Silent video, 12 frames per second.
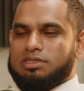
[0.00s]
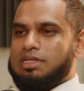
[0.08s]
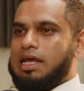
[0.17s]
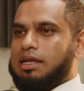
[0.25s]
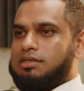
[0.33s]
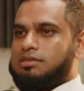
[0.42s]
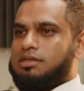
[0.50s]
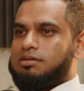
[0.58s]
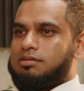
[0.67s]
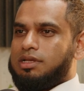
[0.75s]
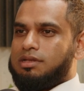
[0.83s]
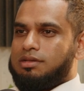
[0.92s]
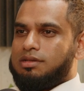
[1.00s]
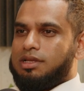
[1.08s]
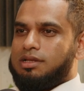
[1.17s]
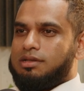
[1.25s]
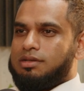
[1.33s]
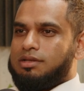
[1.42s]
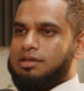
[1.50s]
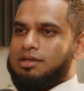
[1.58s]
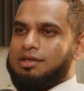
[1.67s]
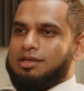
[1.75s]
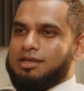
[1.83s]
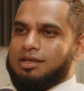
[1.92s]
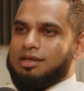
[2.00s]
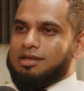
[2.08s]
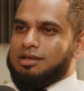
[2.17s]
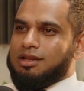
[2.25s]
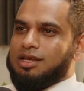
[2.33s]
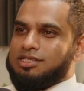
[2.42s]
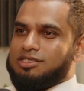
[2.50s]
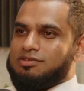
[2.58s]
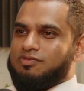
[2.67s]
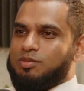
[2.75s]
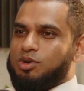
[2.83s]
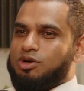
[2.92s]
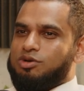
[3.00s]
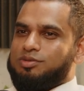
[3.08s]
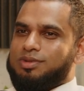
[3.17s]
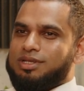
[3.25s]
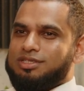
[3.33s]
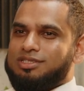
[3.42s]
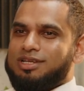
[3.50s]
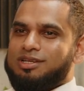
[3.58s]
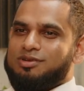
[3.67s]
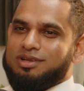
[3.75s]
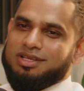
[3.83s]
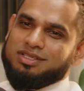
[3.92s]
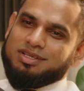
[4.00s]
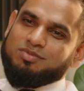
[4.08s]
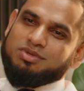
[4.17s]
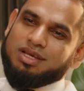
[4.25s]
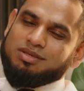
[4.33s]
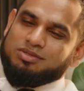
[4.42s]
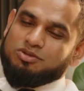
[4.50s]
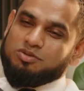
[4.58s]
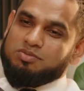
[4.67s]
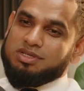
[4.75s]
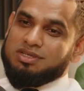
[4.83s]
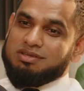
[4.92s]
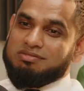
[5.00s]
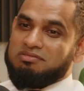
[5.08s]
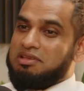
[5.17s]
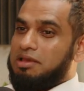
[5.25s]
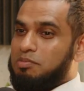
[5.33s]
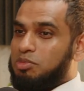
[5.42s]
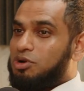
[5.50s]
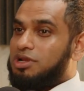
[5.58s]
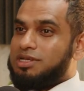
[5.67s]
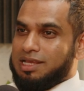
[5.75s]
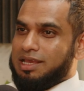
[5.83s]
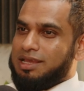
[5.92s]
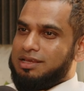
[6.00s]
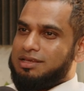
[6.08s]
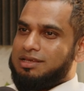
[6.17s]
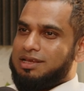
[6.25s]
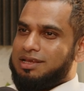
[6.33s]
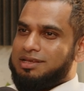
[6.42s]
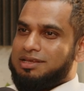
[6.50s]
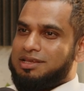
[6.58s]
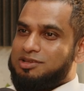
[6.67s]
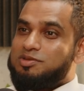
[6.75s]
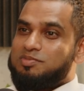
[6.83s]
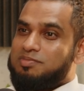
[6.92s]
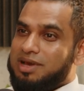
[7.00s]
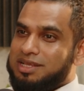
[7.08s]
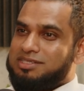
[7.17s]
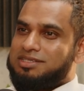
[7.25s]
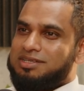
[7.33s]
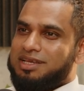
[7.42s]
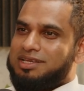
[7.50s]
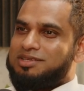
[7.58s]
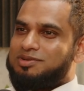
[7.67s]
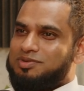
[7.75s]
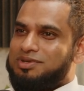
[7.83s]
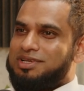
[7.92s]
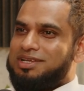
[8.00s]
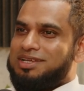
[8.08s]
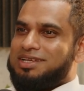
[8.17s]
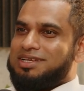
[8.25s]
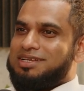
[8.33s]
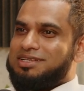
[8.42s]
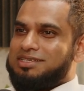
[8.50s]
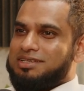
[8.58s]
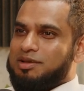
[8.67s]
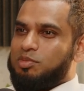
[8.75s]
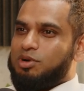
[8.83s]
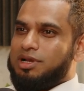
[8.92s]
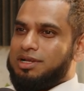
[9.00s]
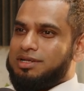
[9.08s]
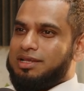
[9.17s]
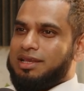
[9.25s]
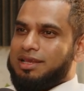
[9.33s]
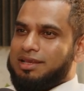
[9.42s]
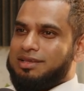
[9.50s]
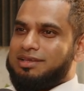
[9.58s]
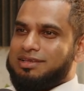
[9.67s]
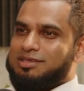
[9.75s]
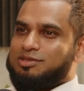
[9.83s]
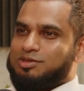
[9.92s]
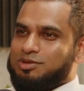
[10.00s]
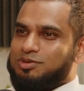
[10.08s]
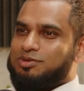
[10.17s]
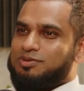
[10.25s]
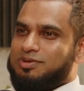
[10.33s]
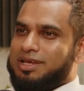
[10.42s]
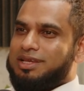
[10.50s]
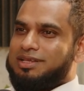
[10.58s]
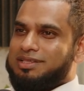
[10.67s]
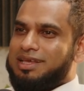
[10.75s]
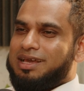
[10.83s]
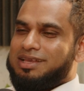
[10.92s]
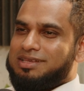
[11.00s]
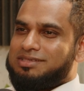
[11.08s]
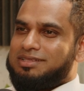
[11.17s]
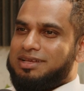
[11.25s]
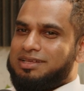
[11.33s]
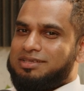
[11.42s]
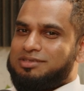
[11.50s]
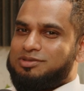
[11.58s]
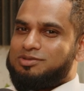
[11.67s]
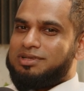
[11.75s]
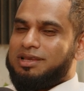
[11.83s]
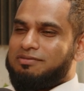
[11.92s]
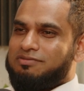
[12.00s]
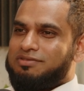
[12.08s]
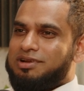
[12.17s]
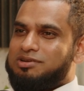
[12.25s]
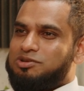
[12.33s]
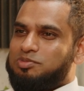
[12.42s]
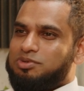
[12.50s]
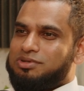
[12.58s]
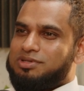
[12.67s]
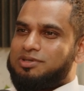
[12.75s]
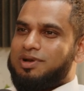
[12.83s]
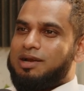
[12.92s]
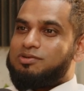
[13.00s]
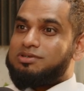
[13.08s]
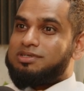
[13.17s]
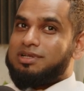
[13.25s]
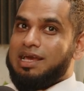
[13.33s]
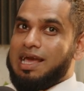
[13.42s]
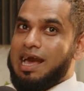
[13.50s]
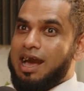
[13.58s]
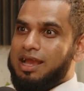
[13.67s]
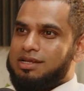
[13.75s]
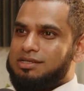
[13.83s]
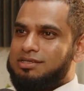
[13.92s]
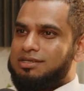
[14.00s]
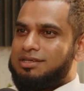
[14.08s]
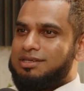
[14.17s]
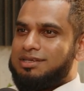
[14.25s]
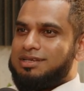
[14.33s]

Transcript: snacks and and and and lunch from home. And generally, sometimes it would be a boiled egg. And can you imagine, like you know, eating a boiled egg in school. Like that is like you'll get frowned upon. So I would hide